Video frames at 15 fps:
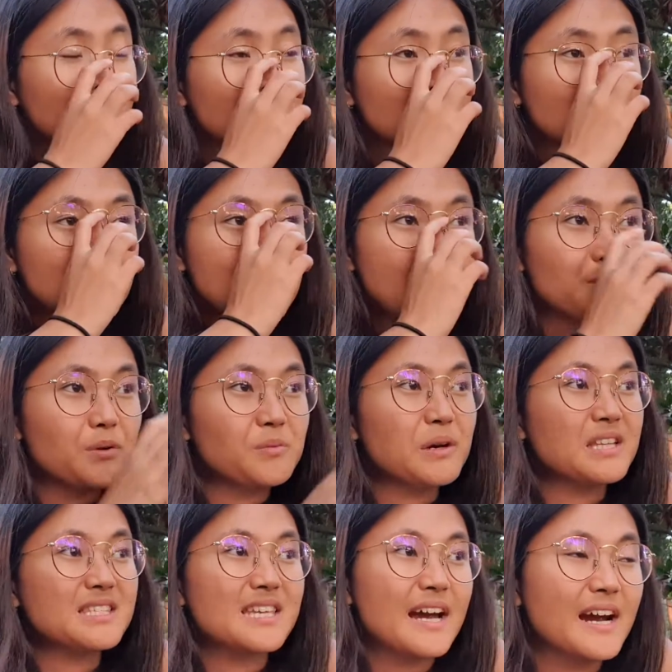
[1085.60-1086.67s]
So yeah, we
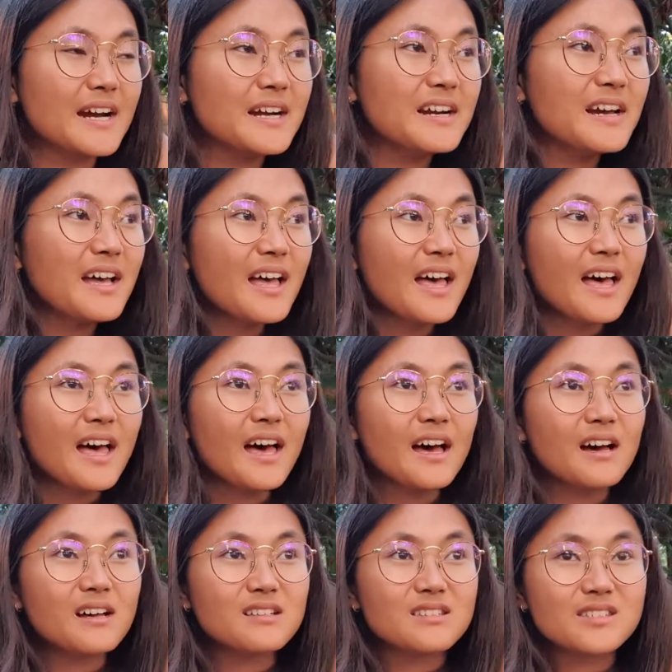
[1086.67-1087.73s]
went there,
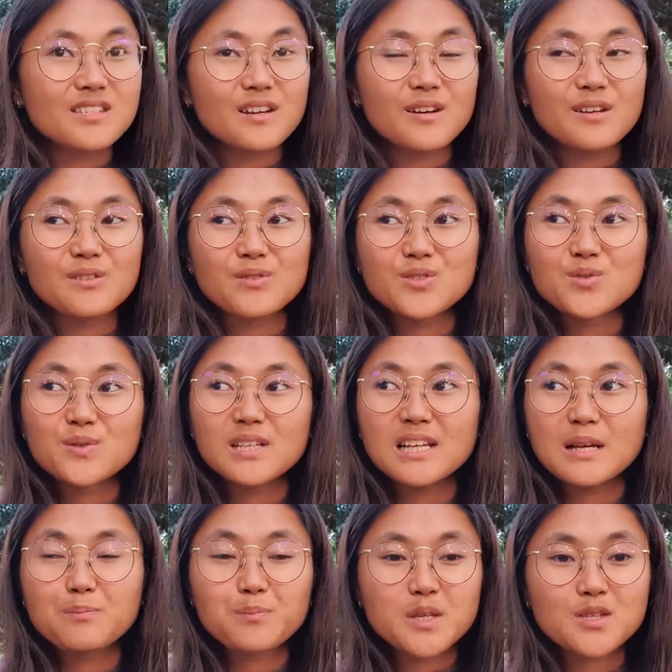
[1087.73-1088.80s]
and it was really
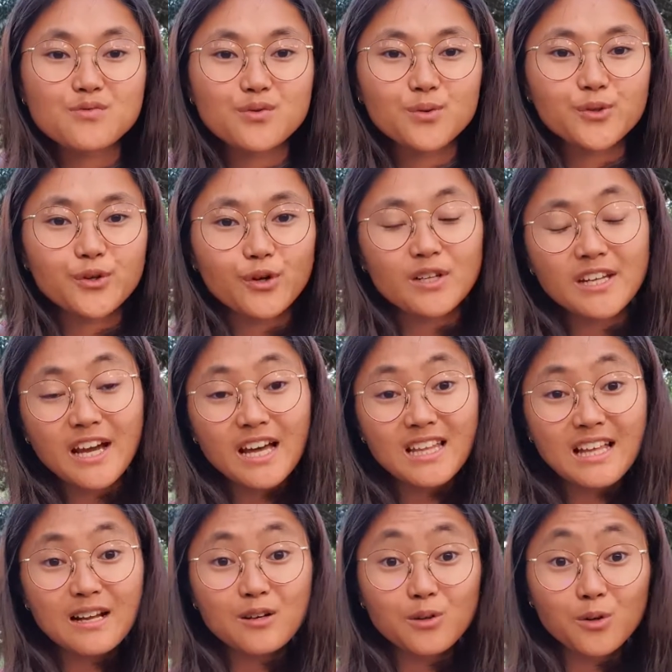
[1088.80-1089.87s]
like peaceful. You only
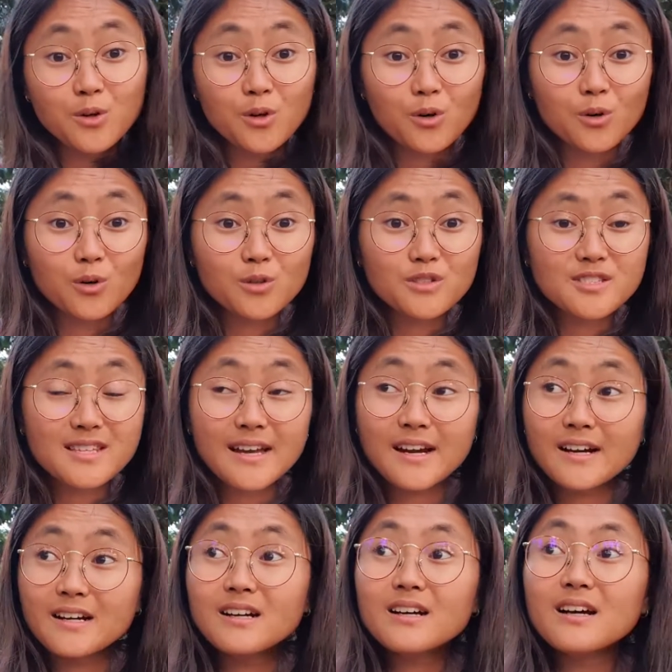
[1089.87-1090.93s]
had like locals
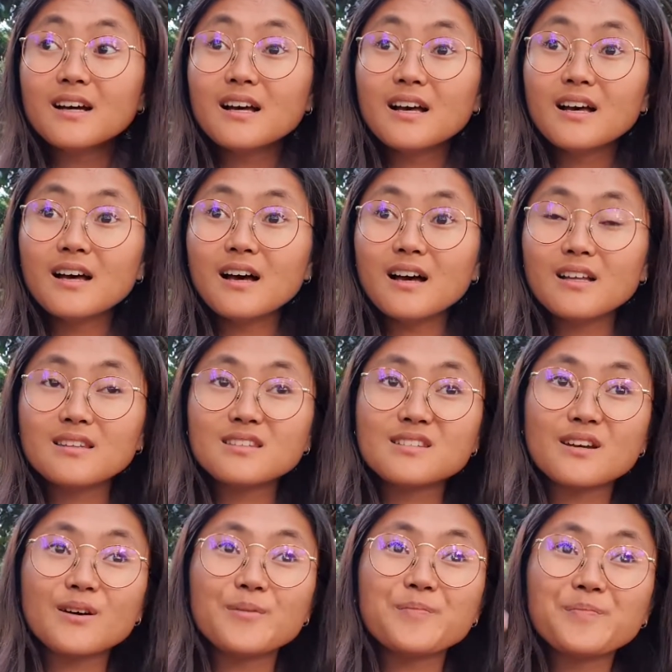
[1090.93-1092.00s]
there, and
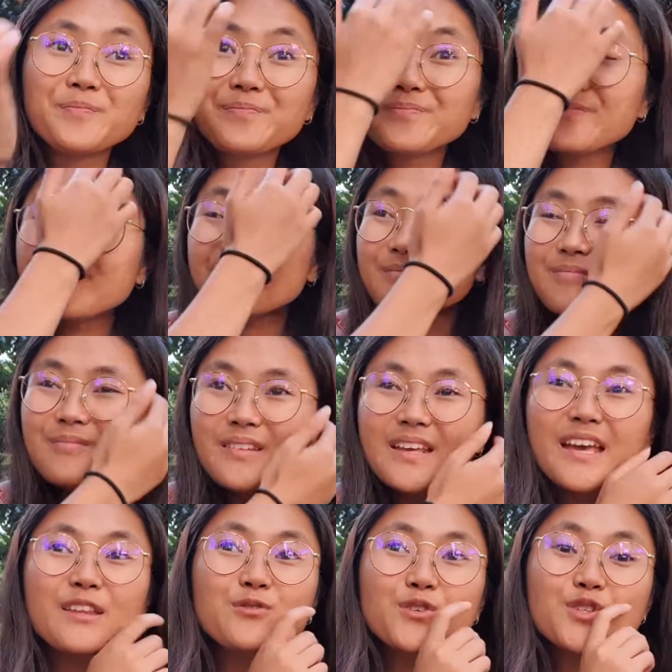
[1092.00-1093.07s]

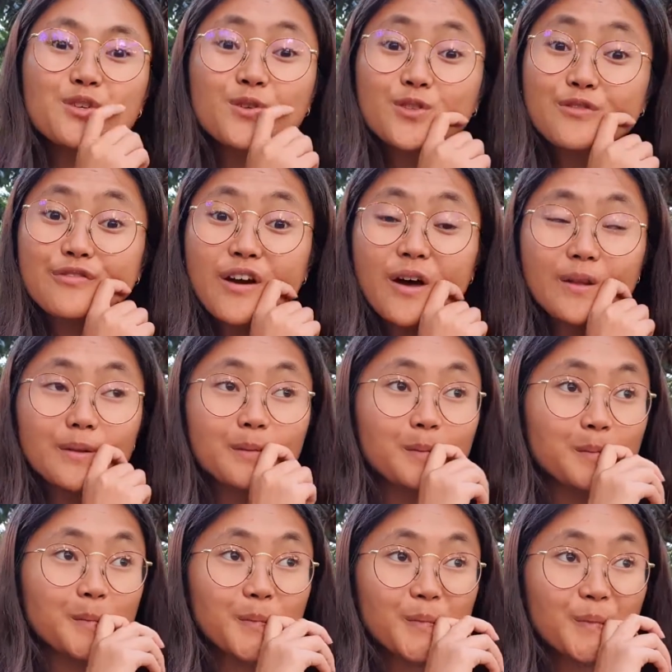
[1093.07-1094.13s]
yeah, it was a good fun.
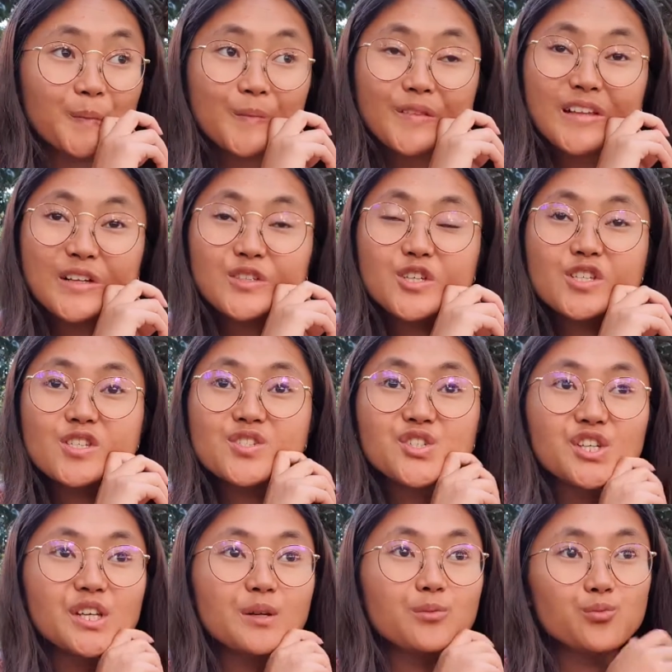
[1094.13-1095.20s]
Like just
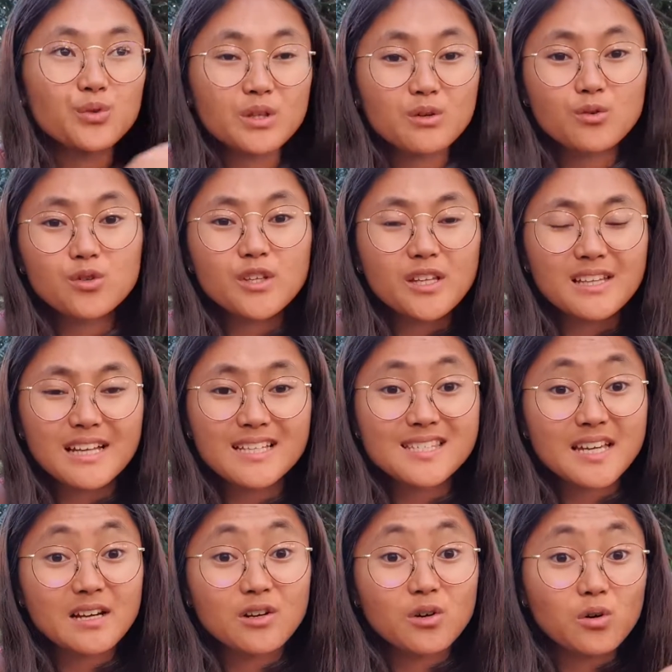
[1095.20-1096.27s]
chilling. We couldn't like
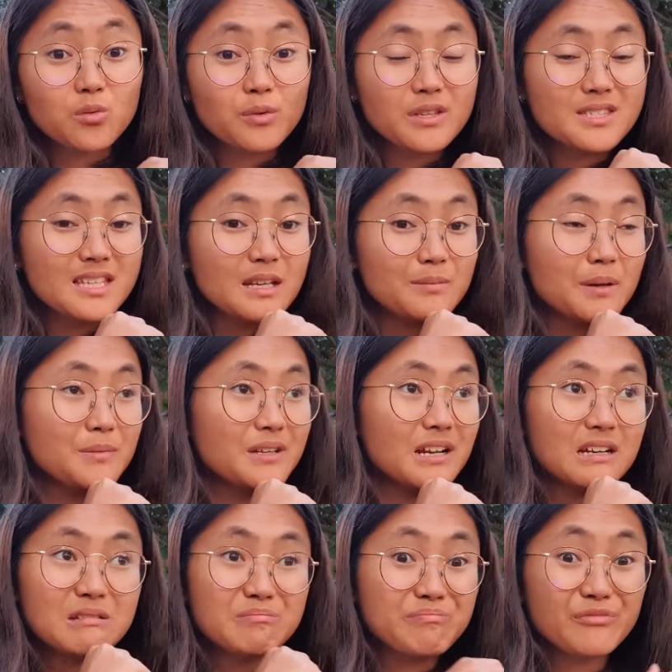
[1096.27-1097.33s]
stay long. We stayed maybe
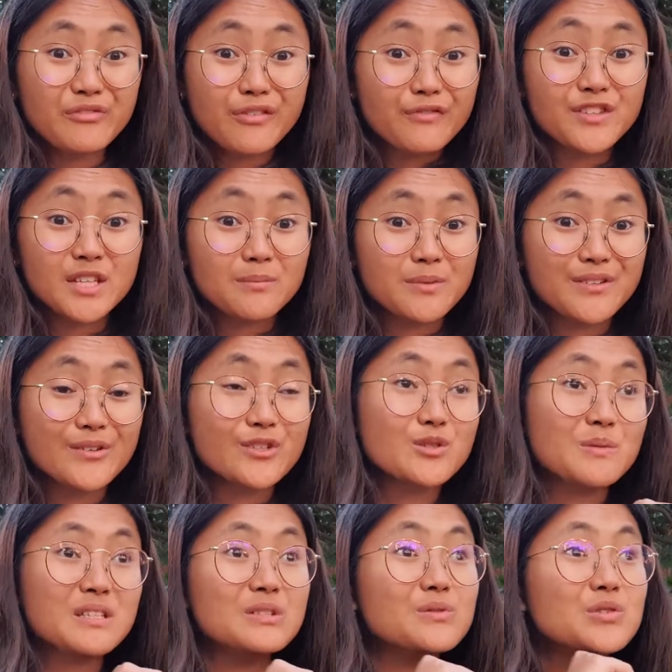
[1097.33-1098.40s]
like 15 minutes,
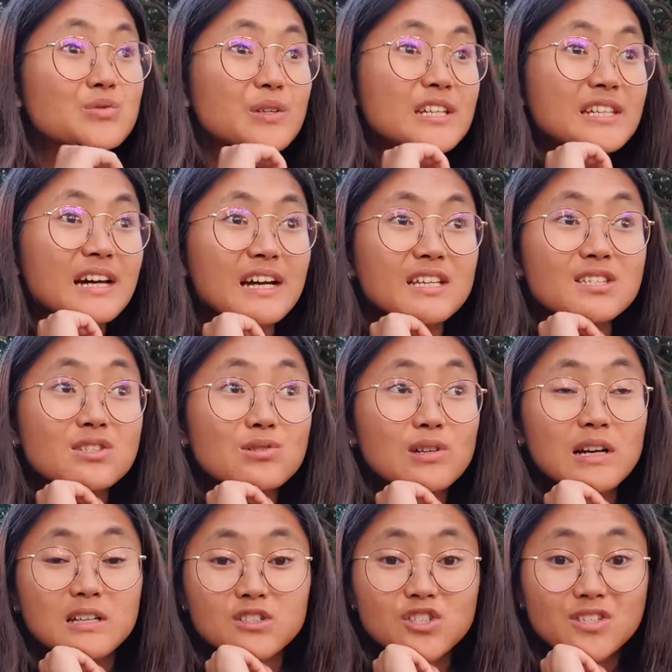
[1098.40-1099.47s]
but it was really nice to
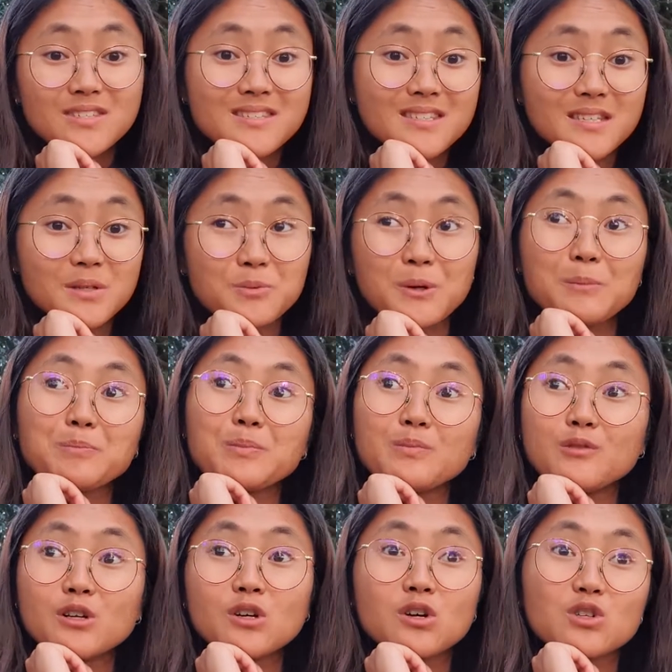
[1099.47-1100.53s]
like just see where
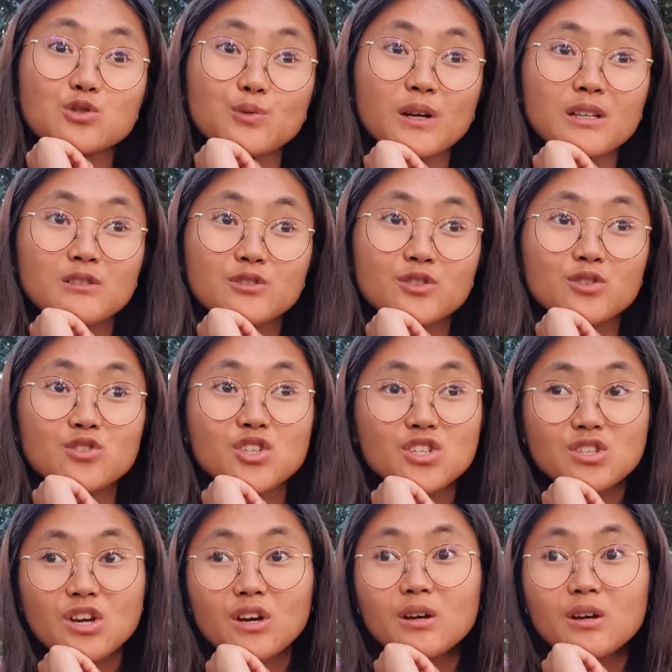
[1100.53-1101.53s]
locals were, you know, just